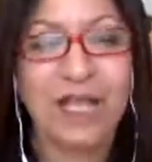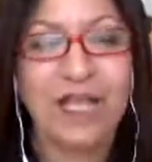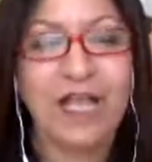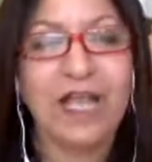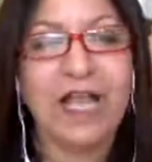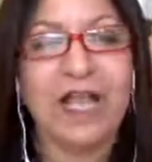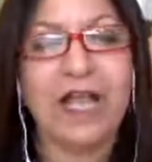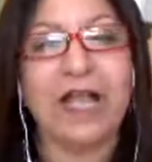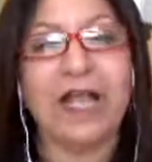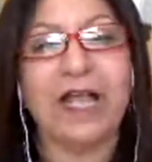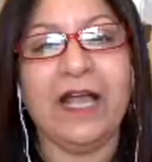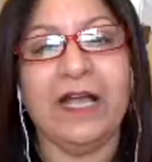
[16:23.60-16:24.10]

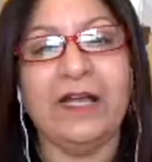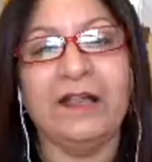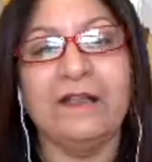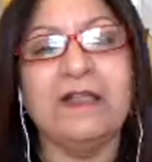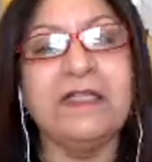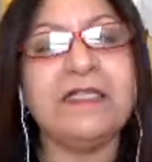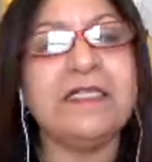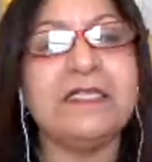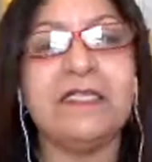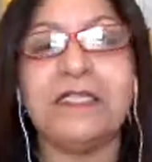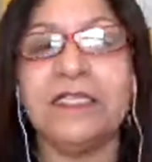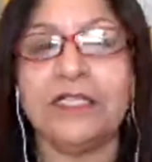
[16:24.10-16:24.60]
And
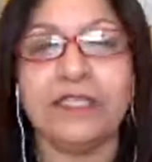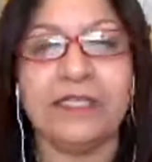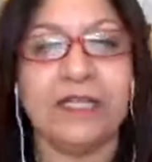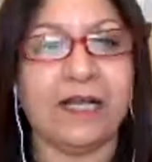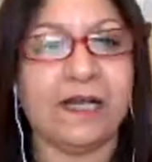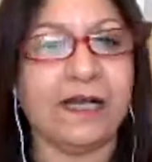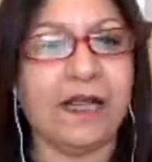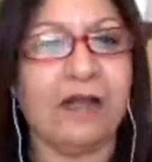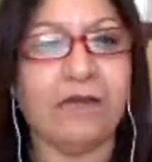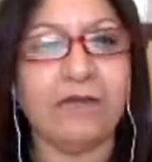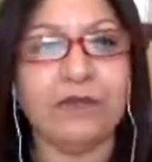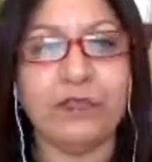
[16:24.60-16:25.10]
this does not
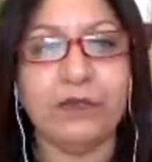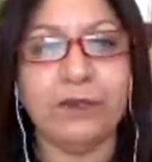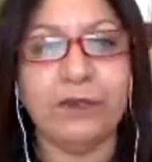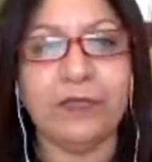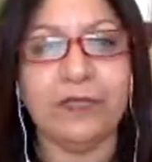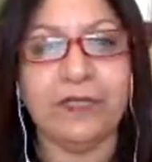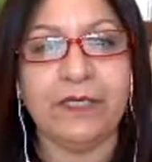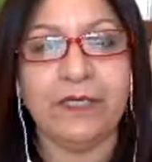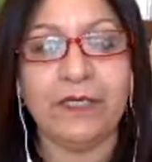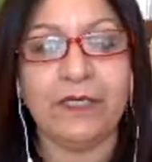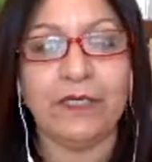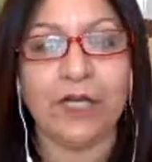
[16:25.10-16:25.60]
have to
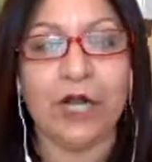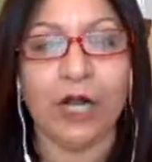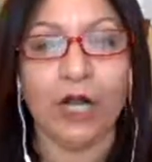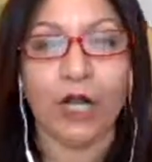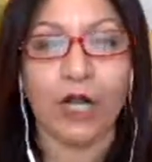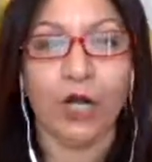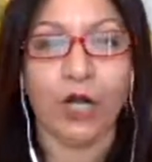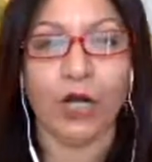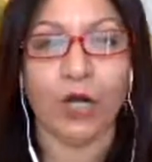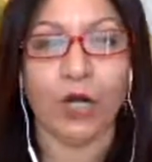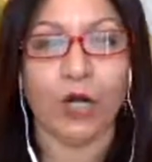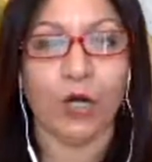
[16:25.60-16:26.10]
be a
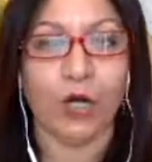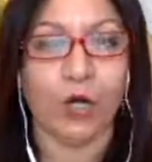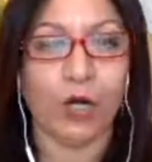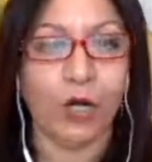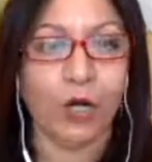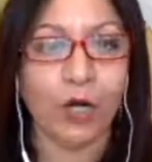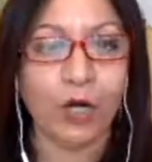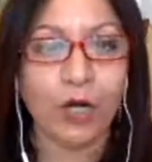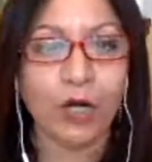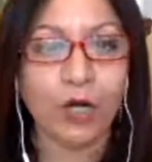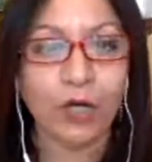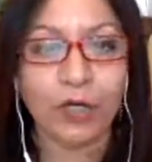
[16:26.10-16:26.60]

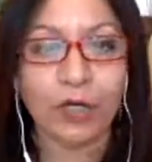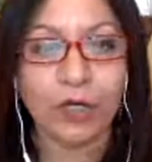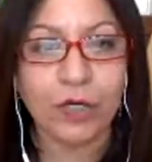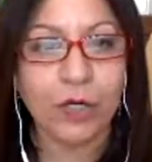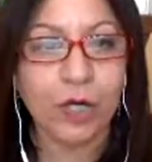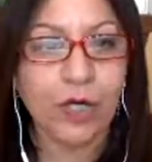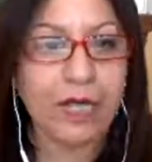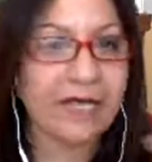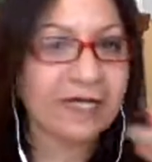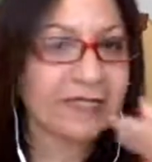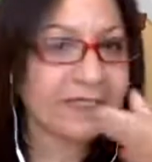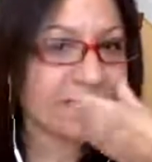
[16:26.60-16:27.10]
long
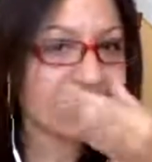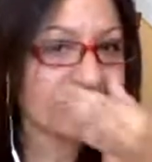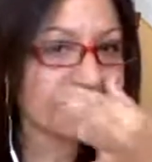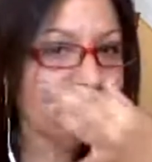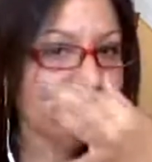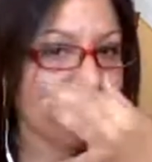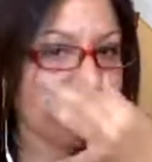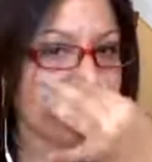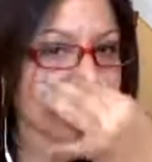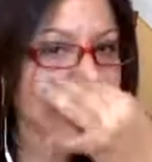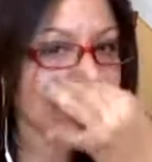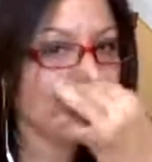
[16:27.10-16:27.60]

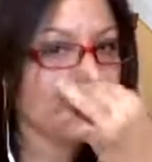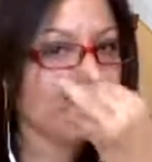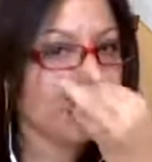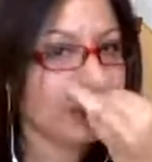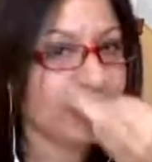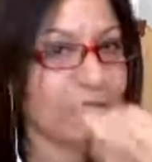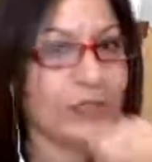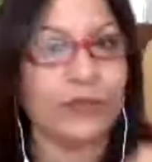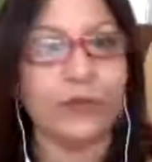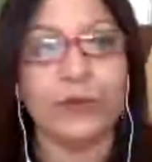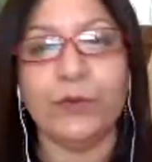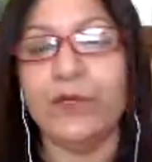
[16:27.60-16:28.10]
exercise. You
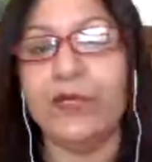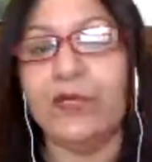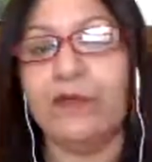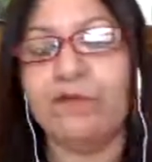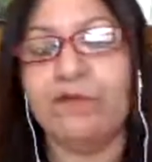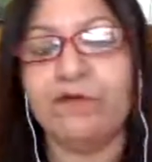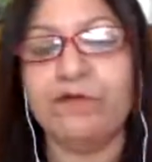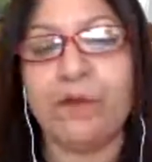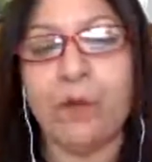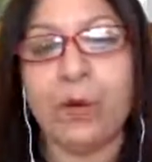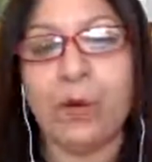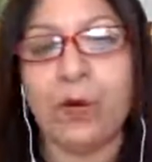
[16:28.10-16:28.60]
can do it
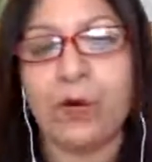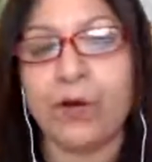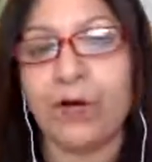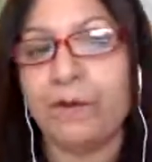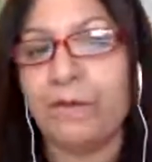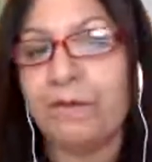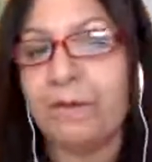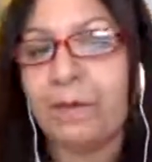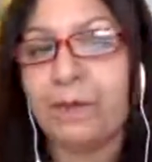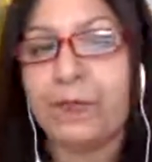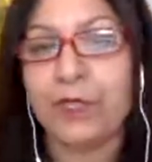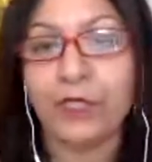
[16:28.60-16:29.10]
for
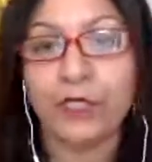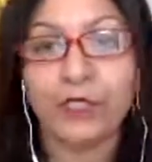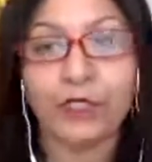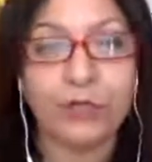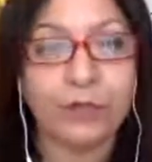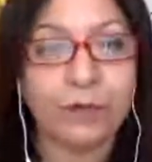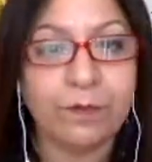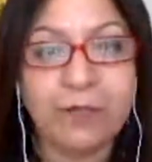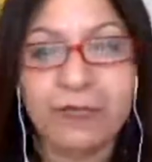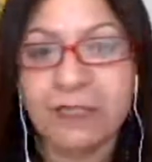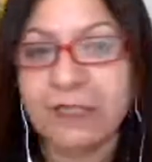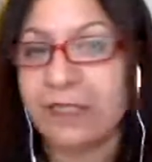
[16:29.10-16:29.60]

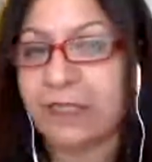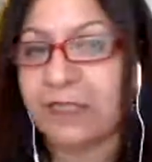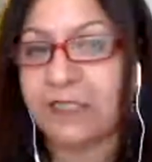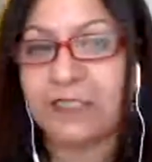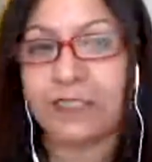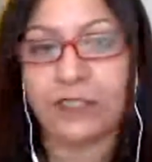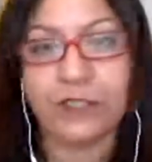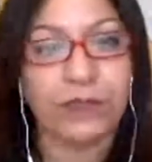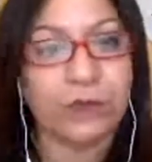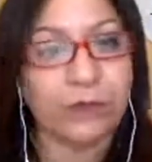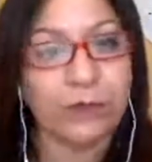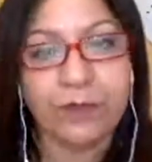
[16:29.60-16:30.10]
2
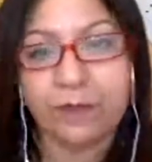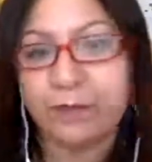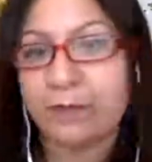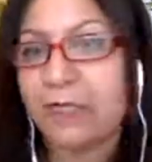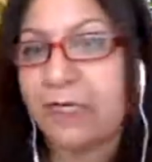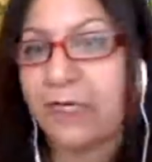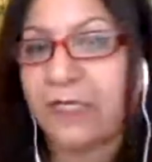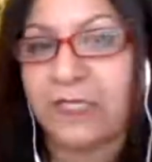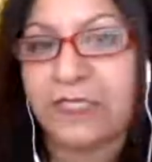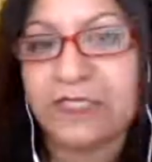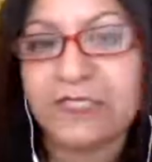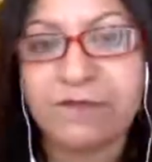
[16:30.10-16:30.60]
minutes, 3
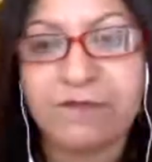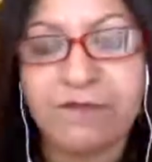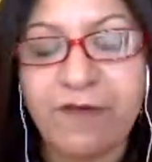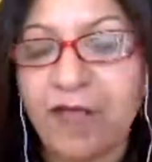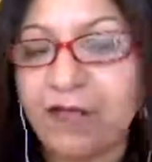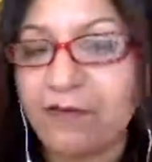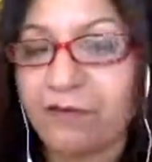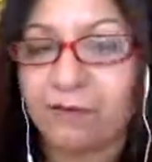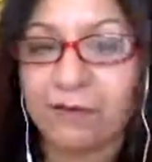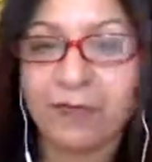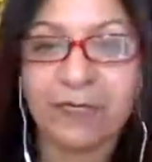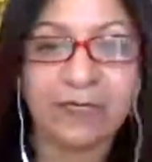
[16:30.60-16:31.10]
minutes,
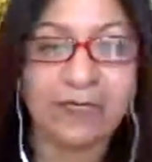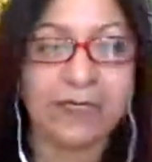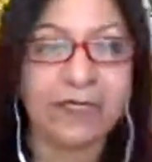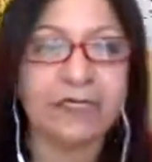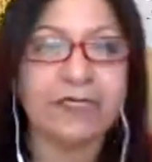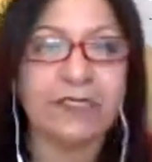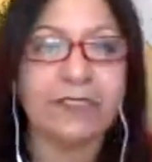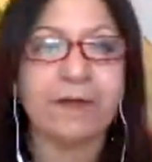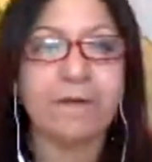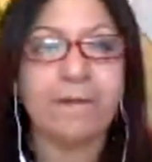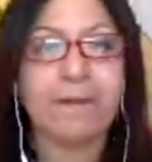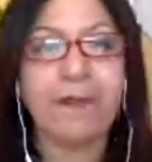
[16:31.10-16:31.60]
5
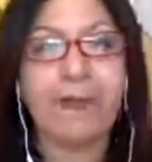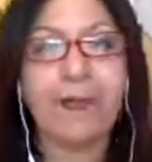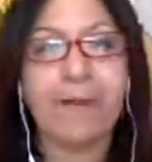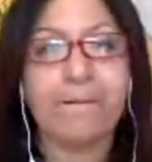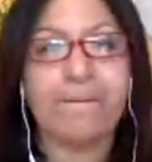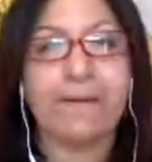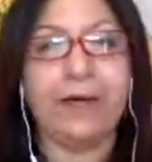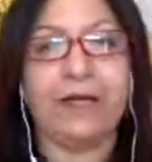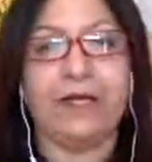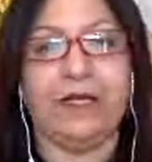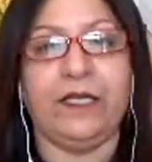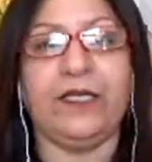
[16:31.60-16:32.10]
minutes,
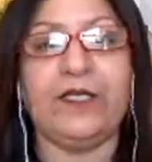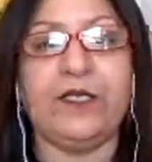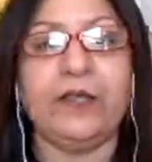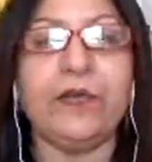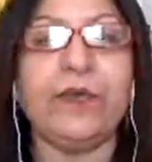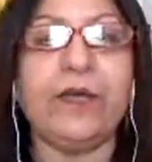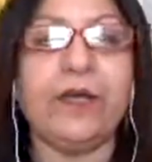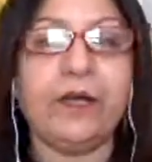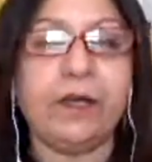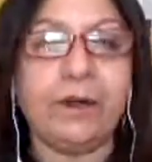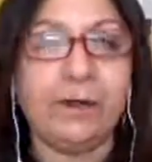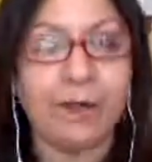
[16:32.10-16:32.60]
but I do
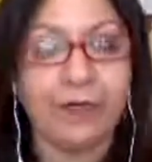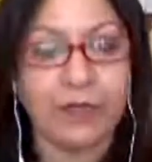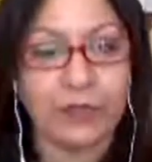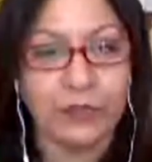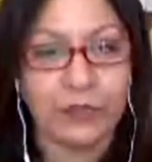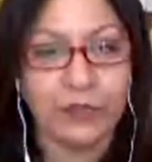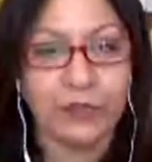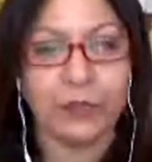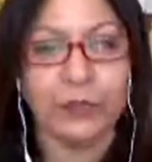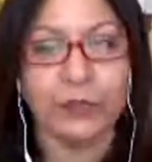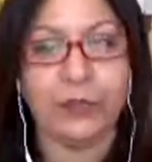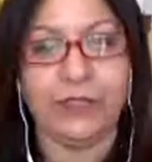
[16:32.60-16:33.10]
recommend
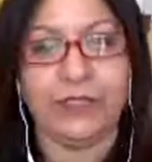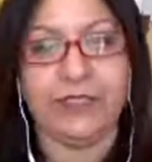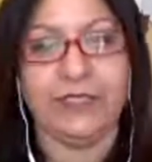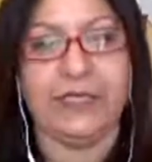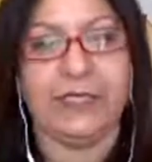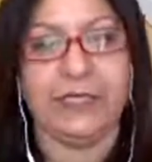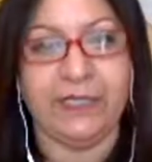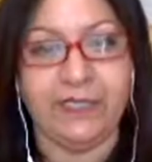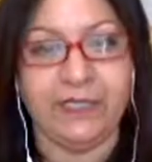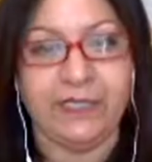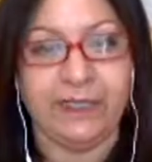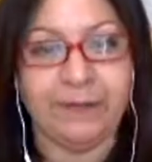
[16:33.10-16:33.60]
to do it
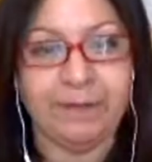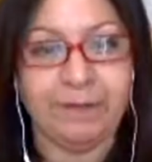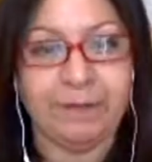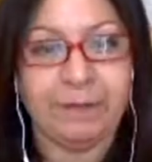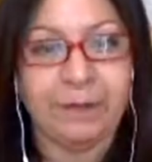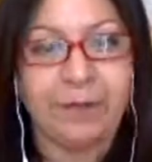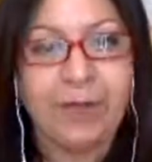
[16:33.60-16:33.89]
daily.